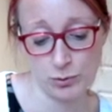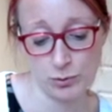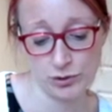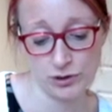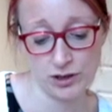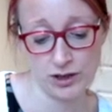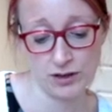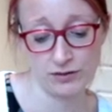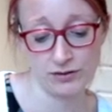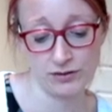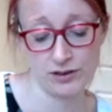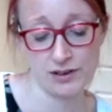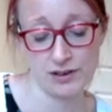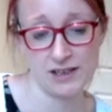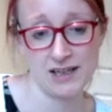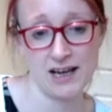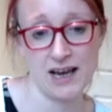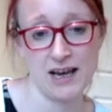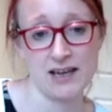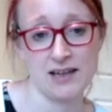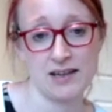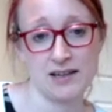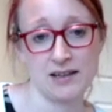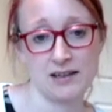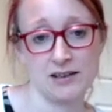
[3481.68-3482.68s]
staff can
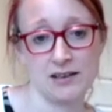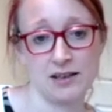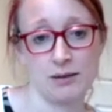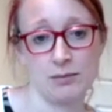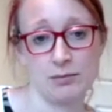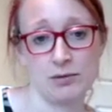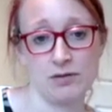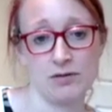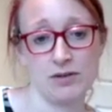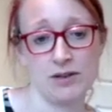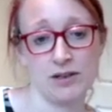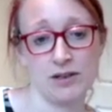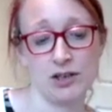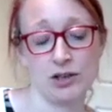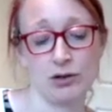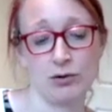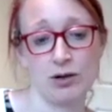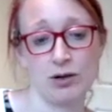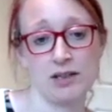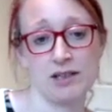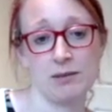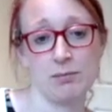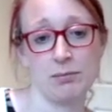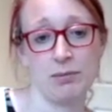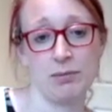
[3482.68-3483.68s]
take in terms of
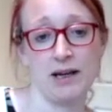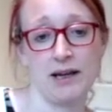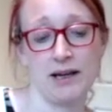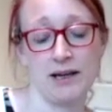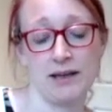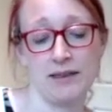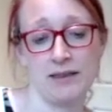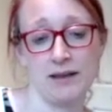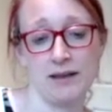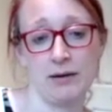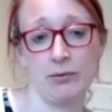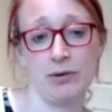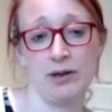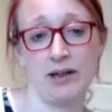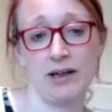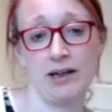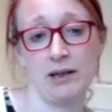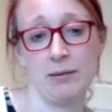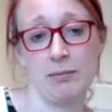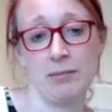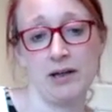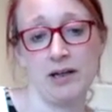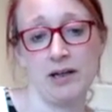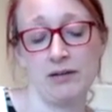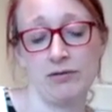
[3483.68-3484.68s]
integrating play in that way in a
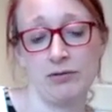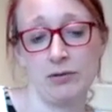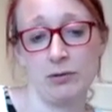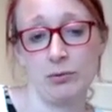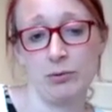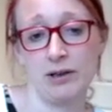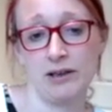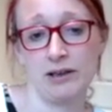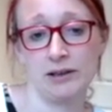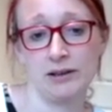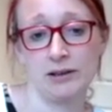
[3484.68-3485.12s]
meaningful way?